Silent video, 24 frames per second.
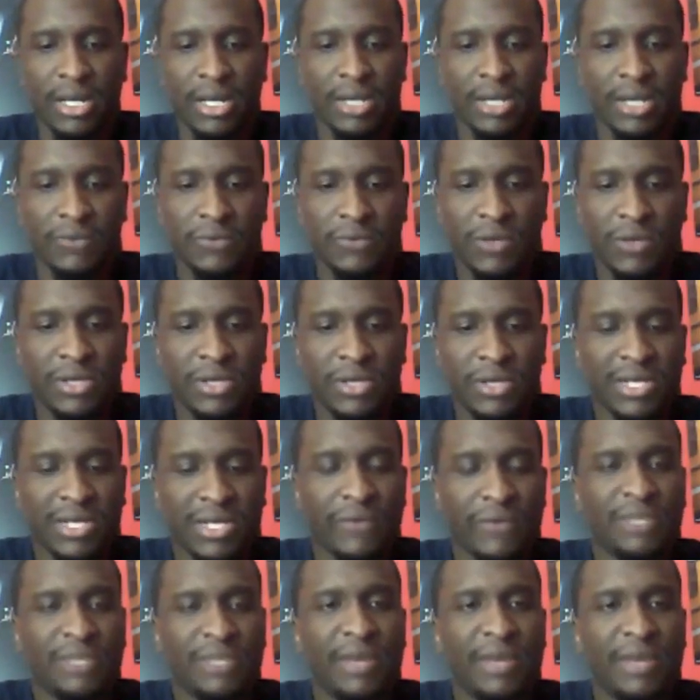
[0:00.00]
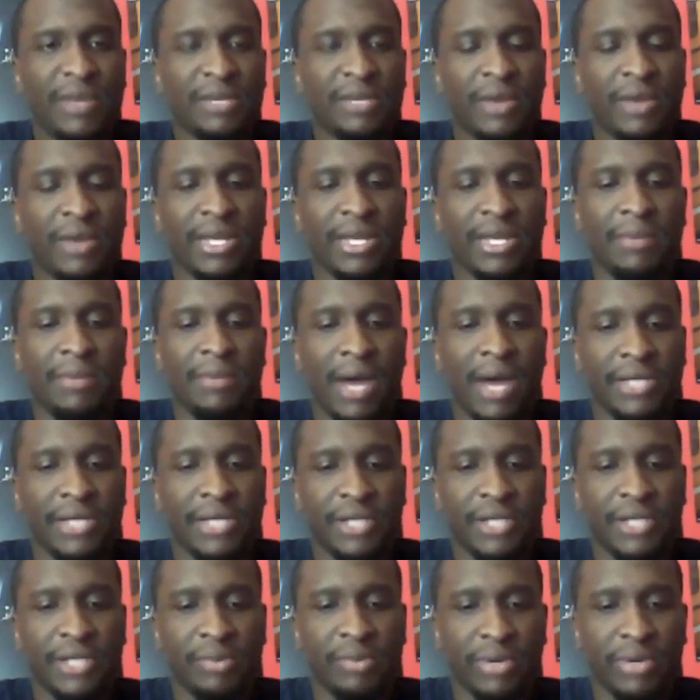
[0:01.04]
It's one of the things I respect about Iman
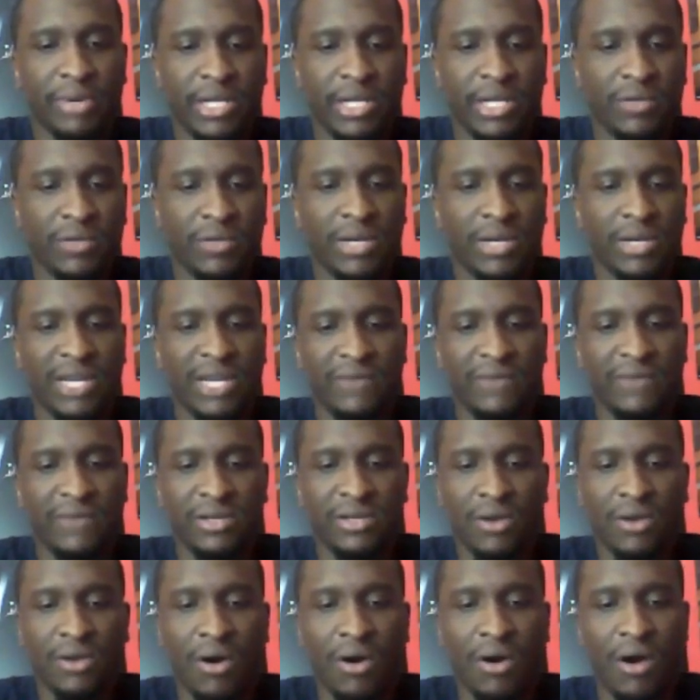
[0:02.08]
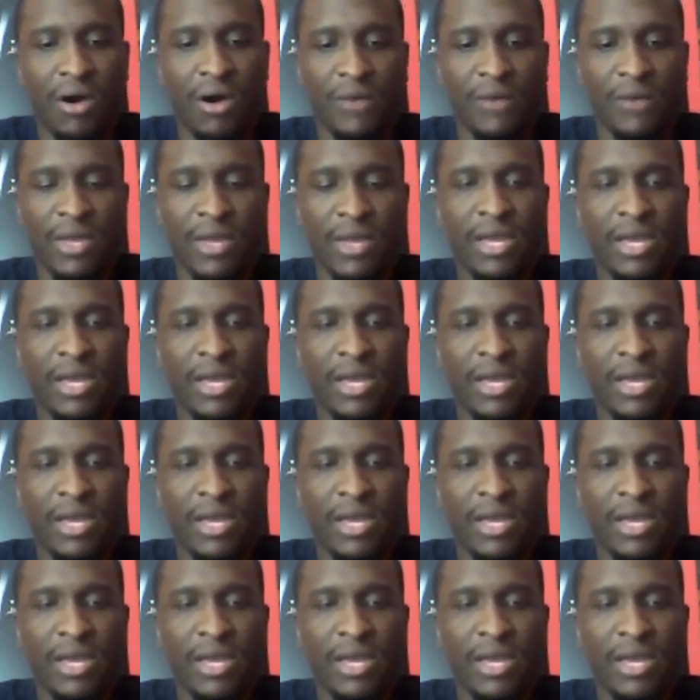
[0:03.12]
Shumpert. He's going to give his all.